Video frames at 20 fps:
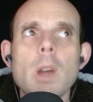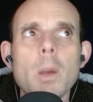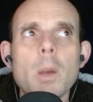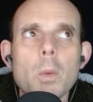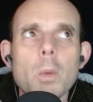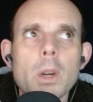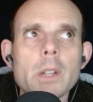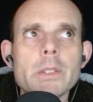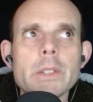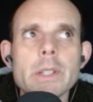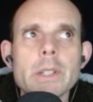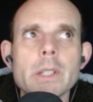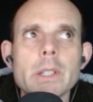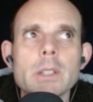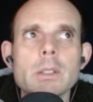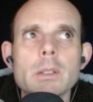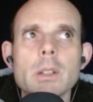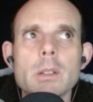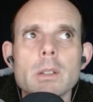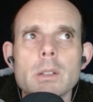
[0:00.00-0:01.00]
I worked
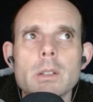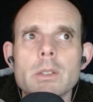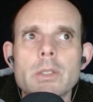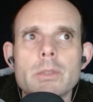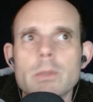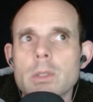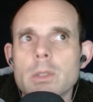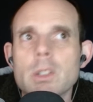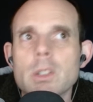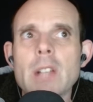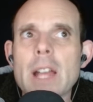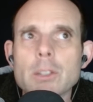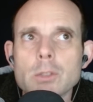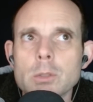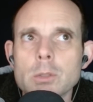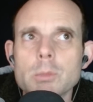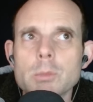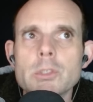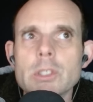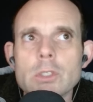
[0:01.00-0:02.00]
in
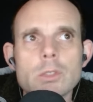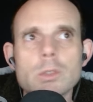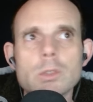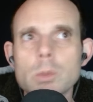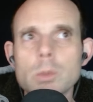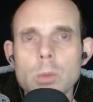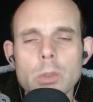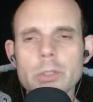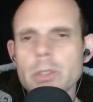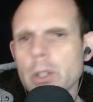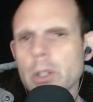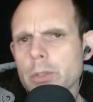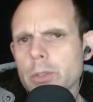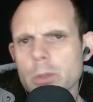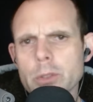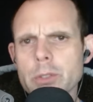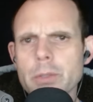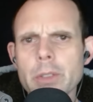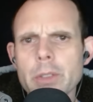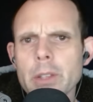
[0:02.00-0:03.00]
classrooms, in schools, all
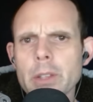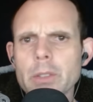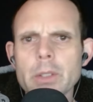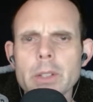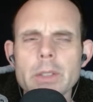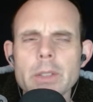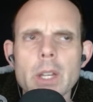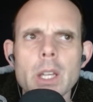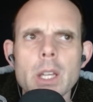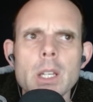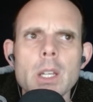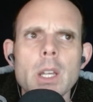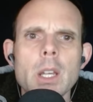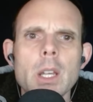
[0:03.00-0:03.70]
sorts of things like that.